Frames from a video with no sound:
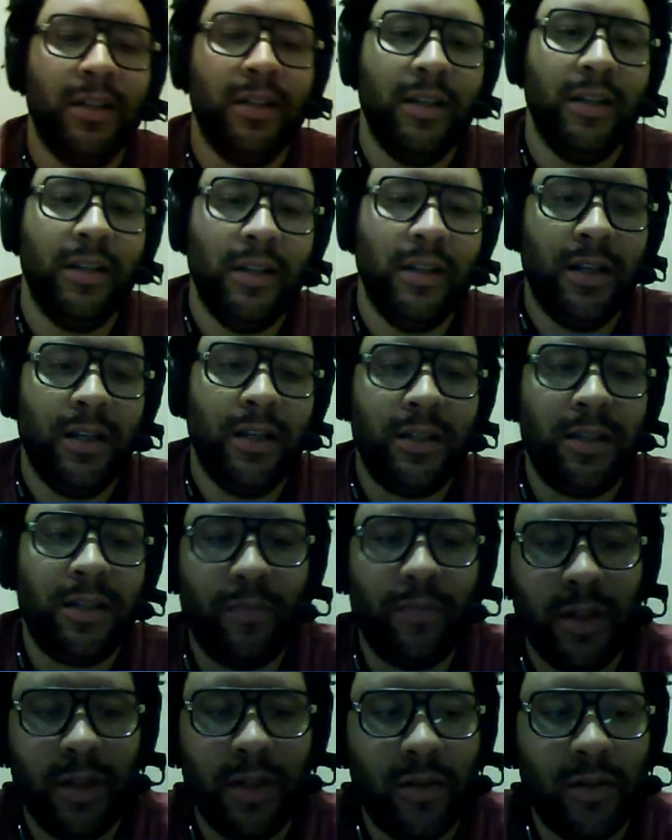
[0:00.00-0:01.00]
It's a
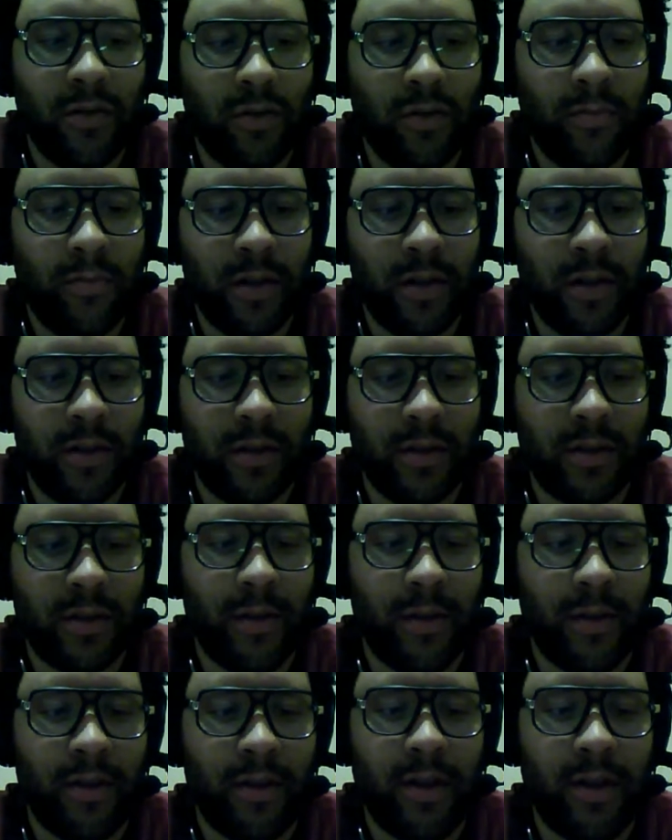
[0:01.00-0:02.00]
pretty cool book. It's
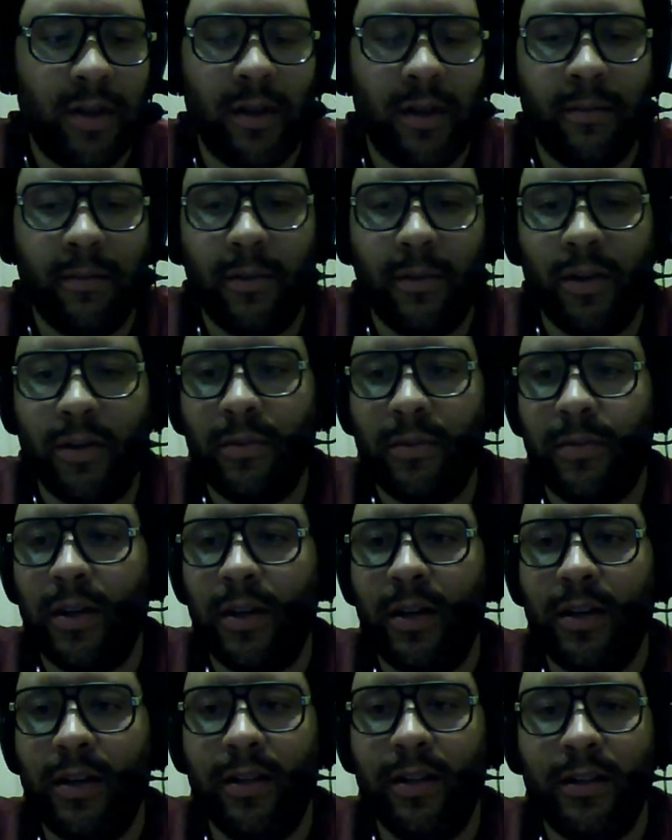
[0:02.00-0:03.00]
about
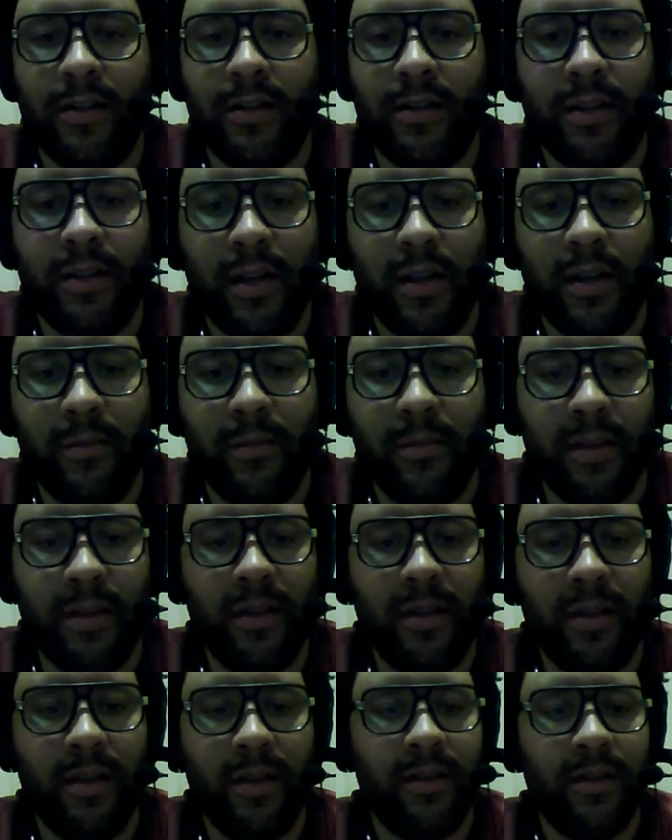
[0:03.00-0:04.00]
multiplying your time
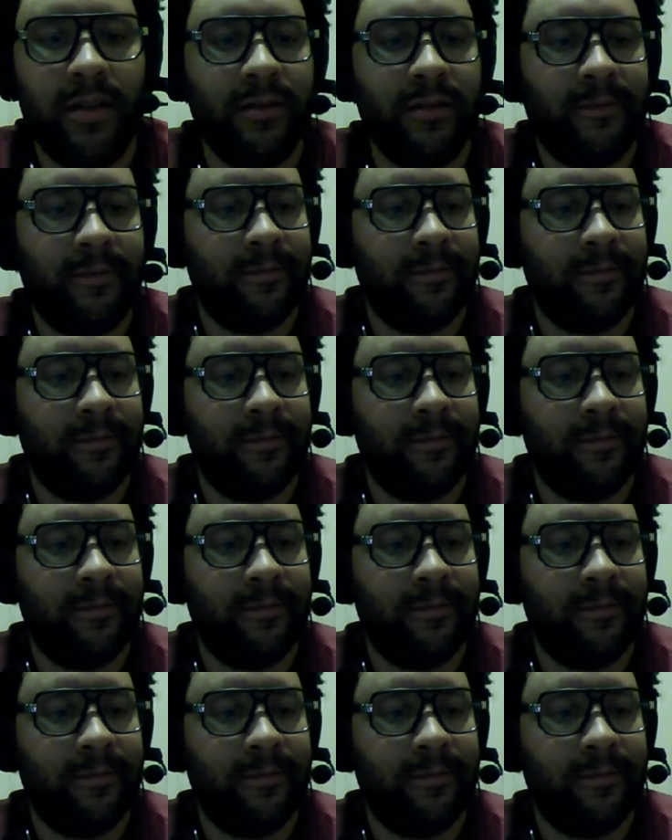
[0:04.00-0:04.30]
and